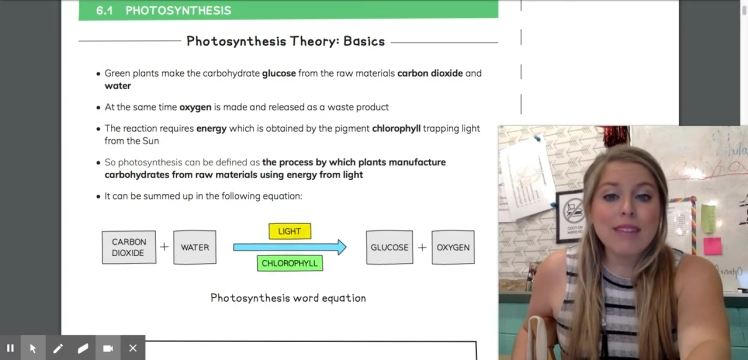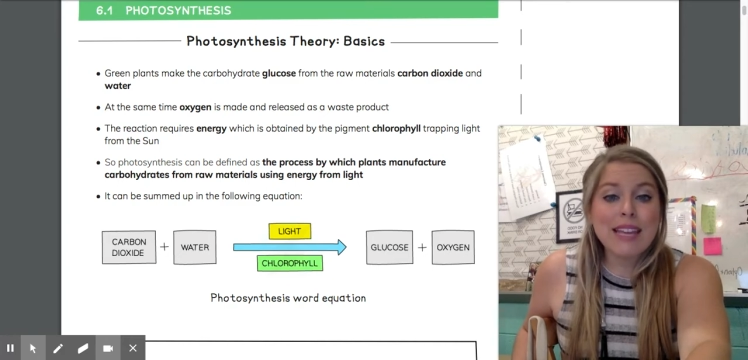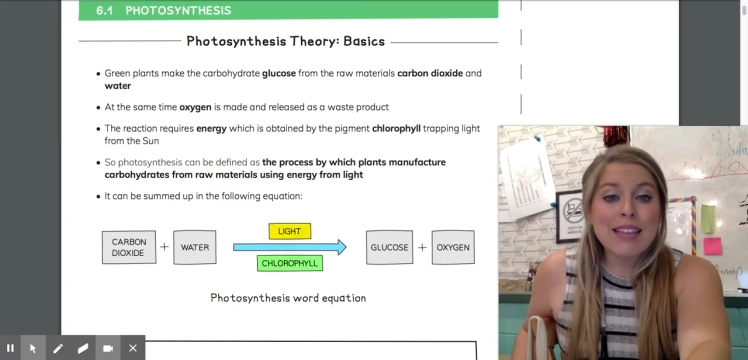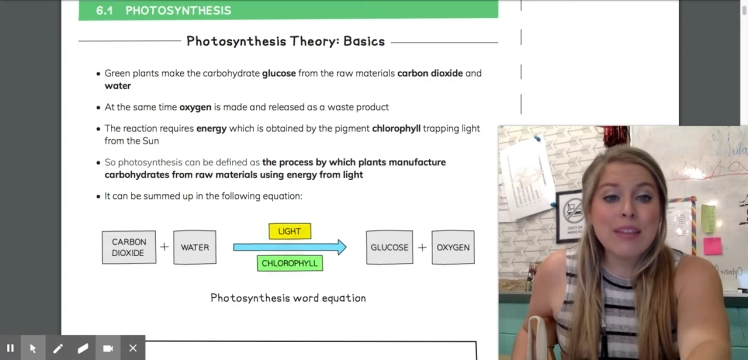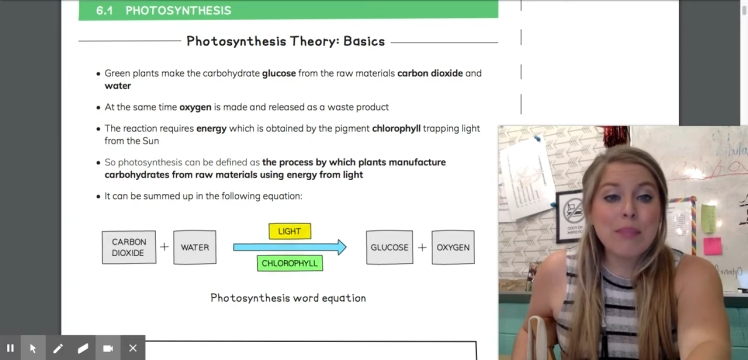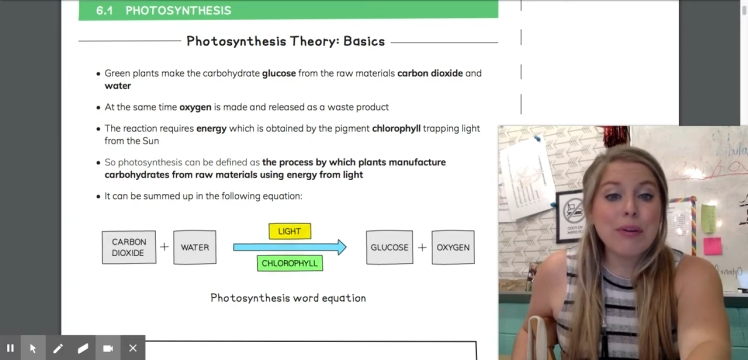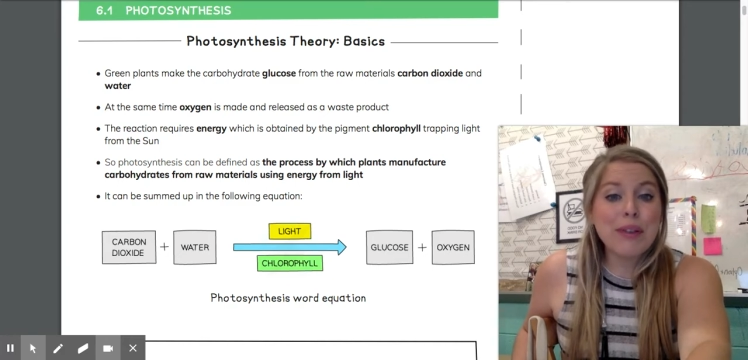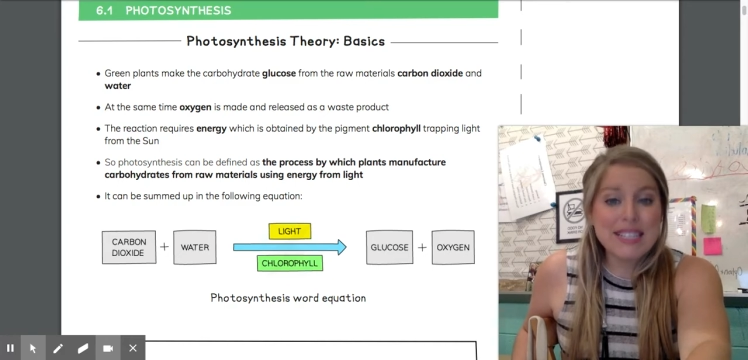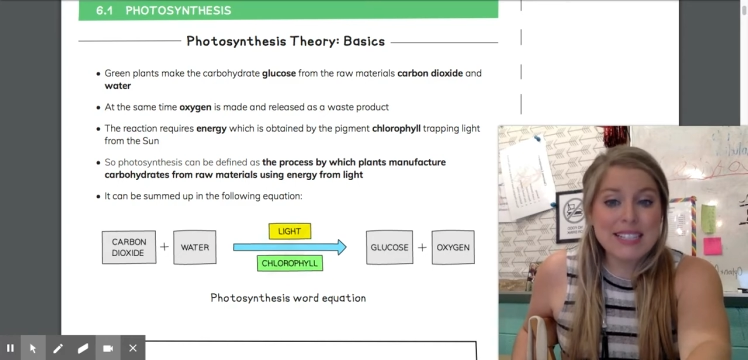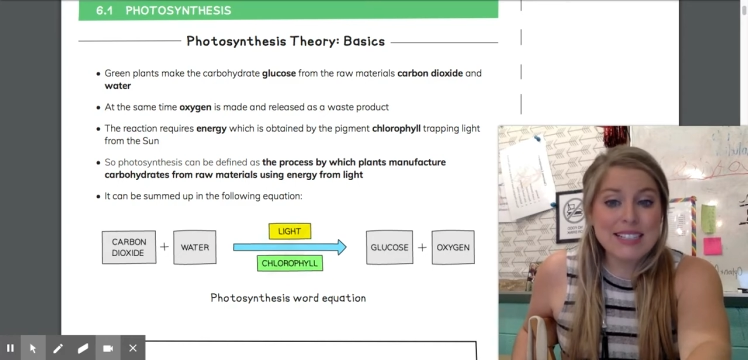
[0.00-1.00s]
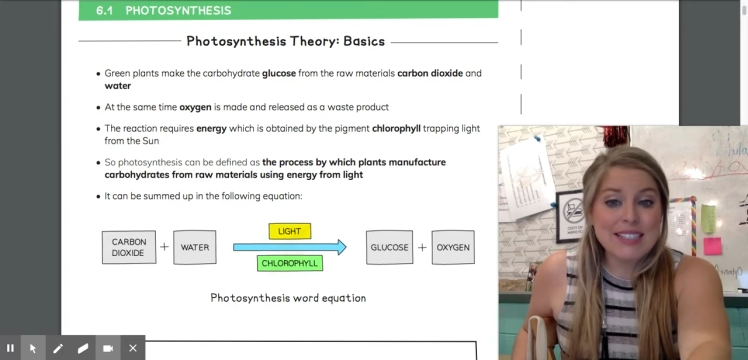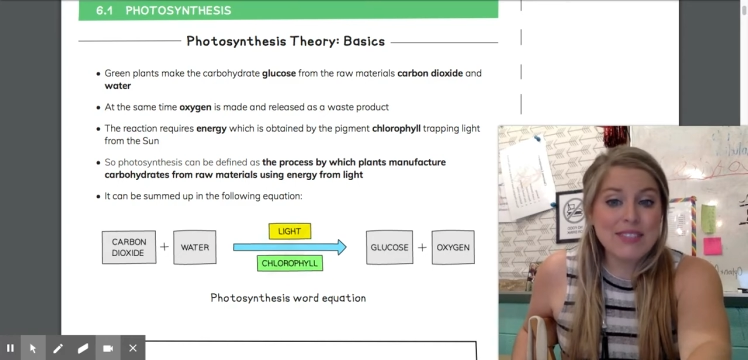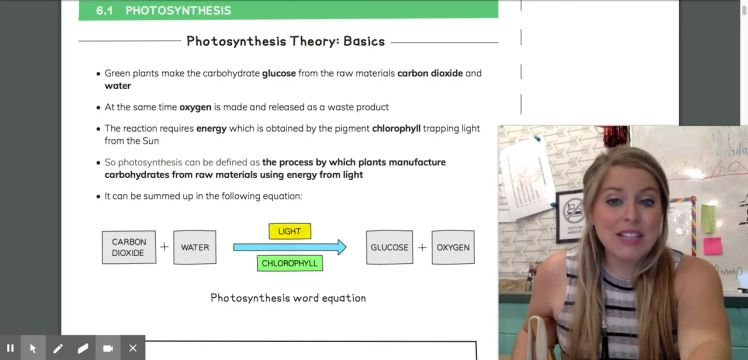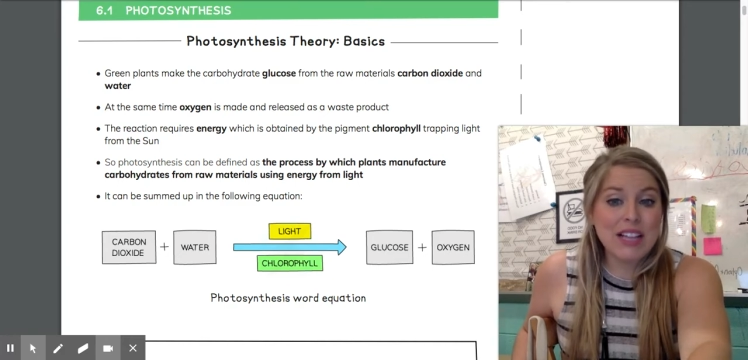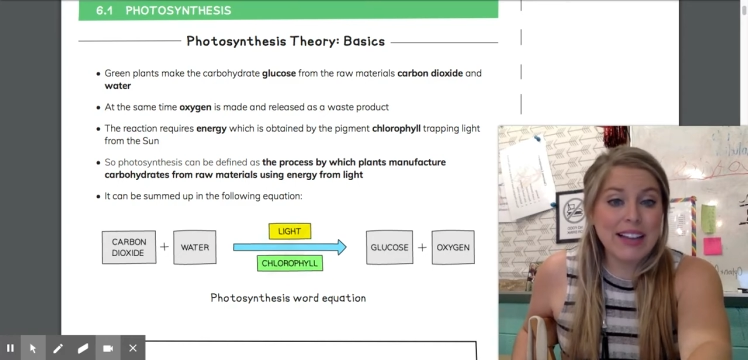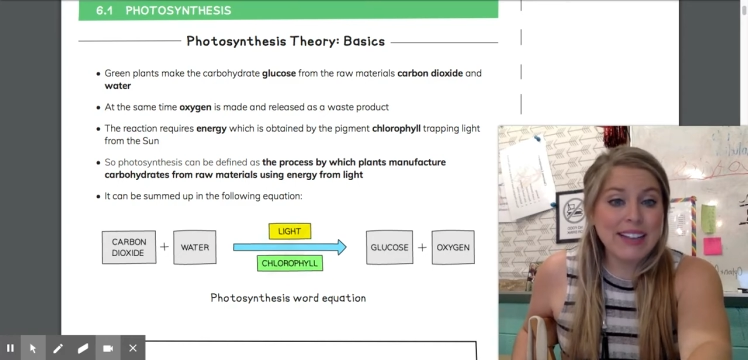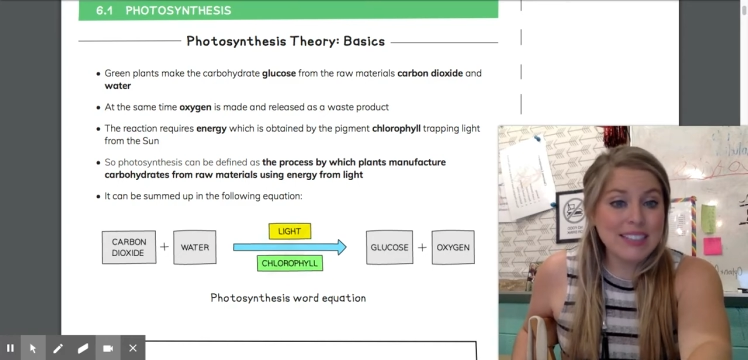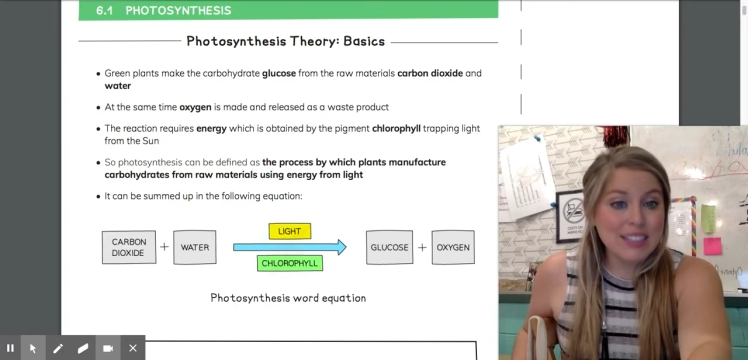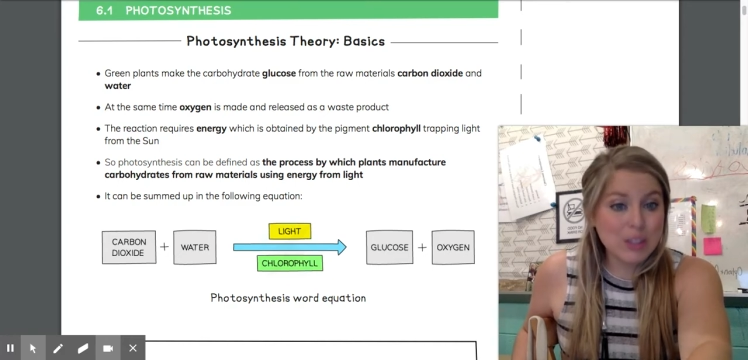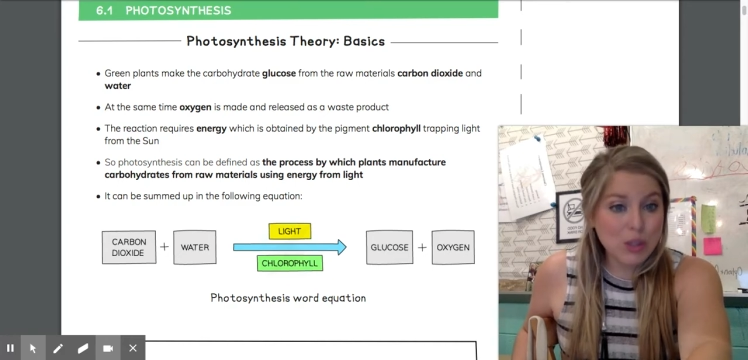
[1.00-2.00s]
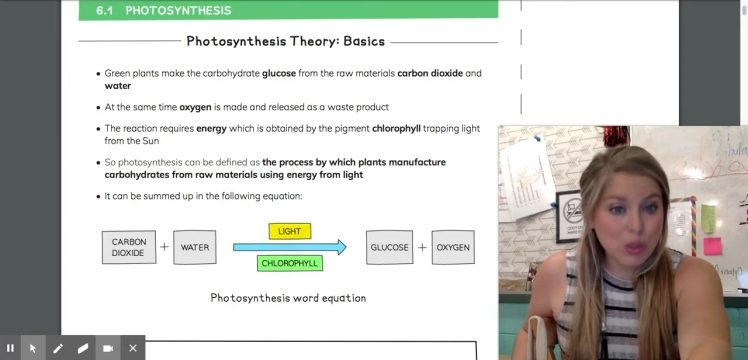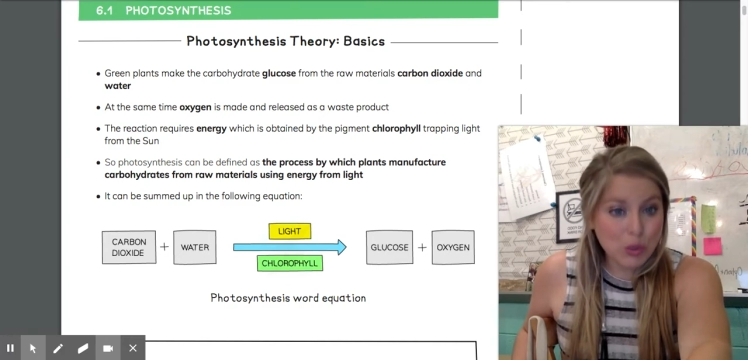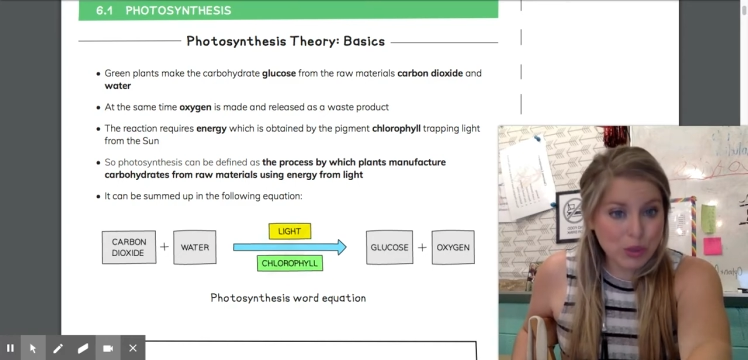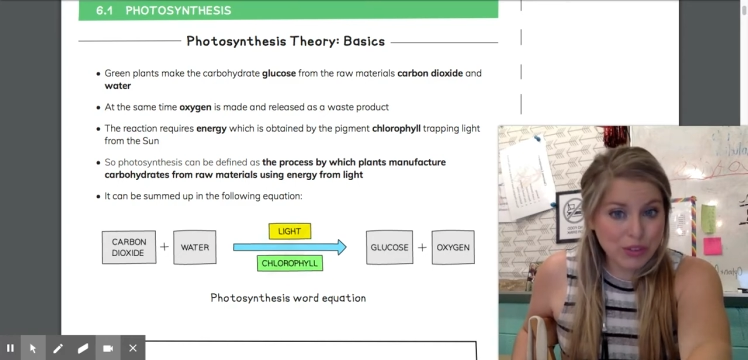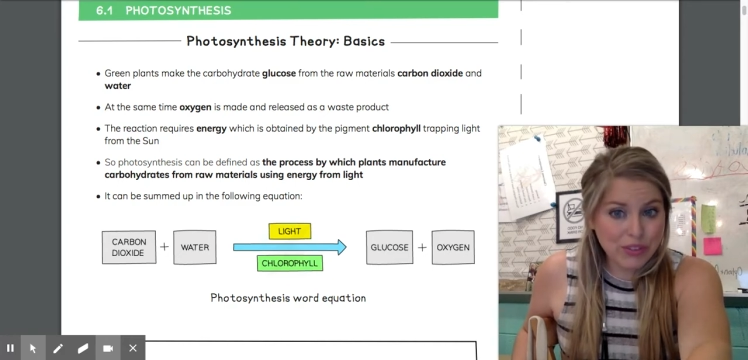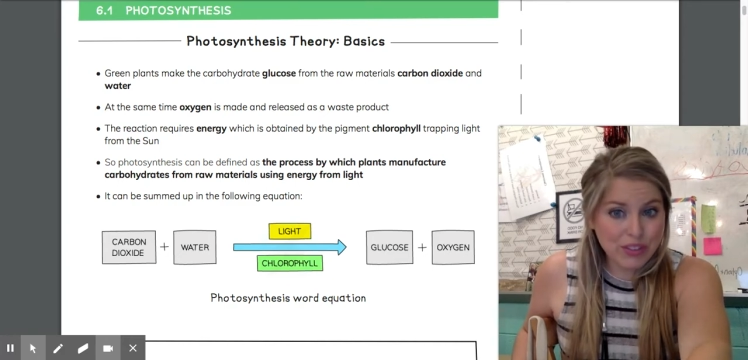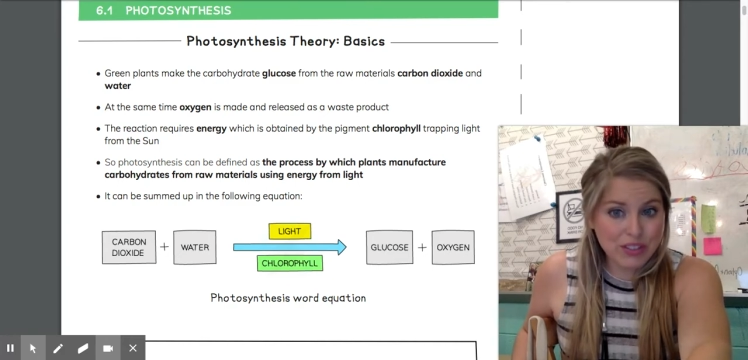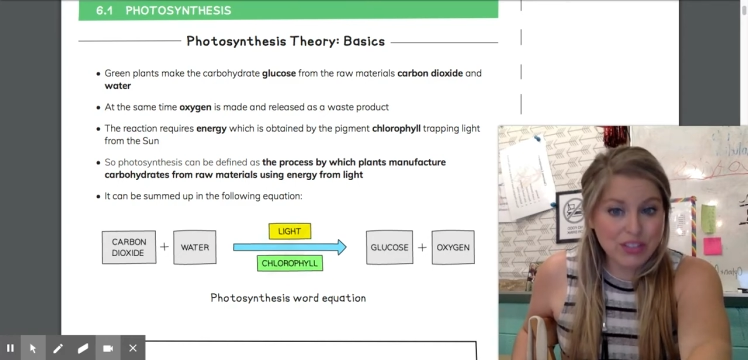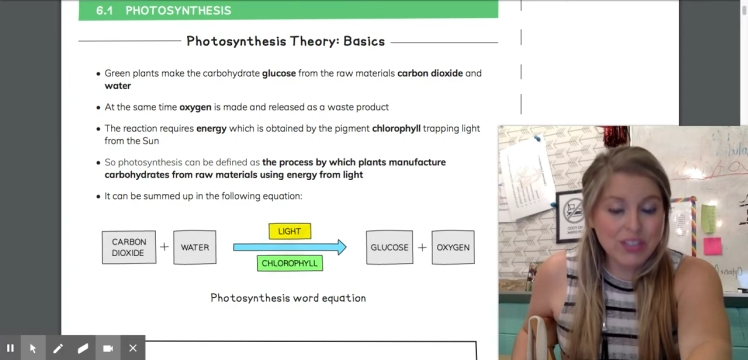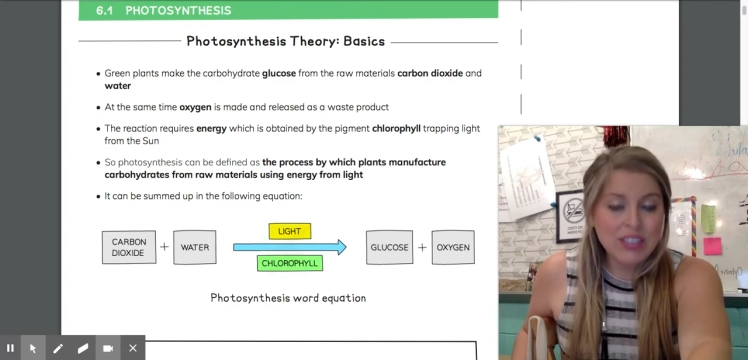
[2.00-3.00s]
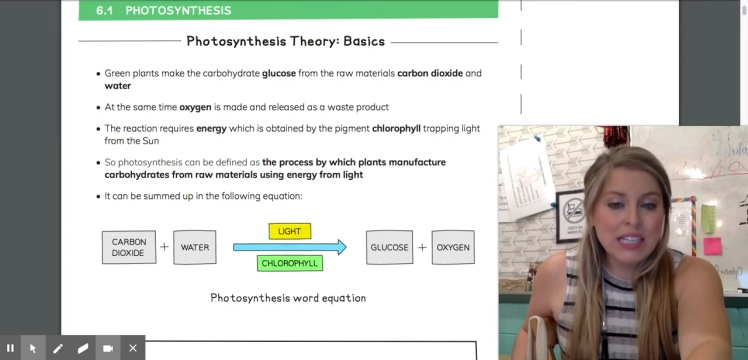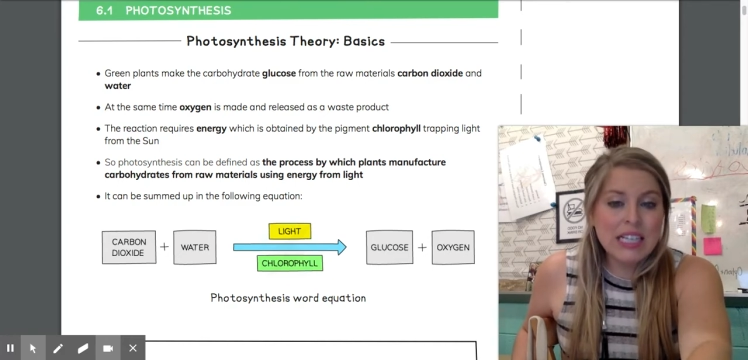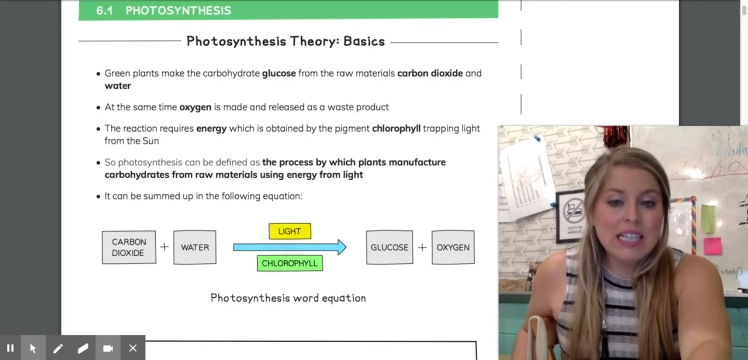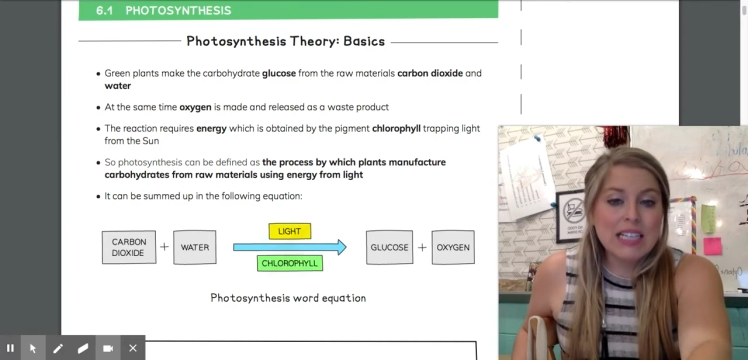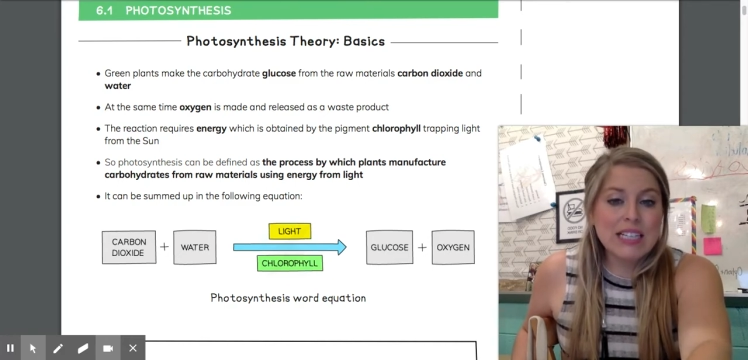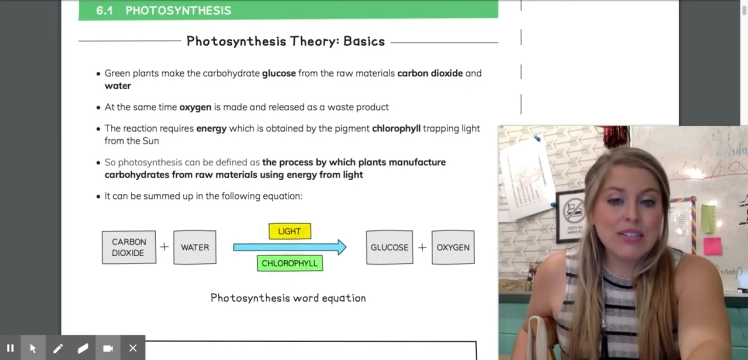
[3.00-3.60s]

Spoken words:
in the presence of light and chlorophyll yields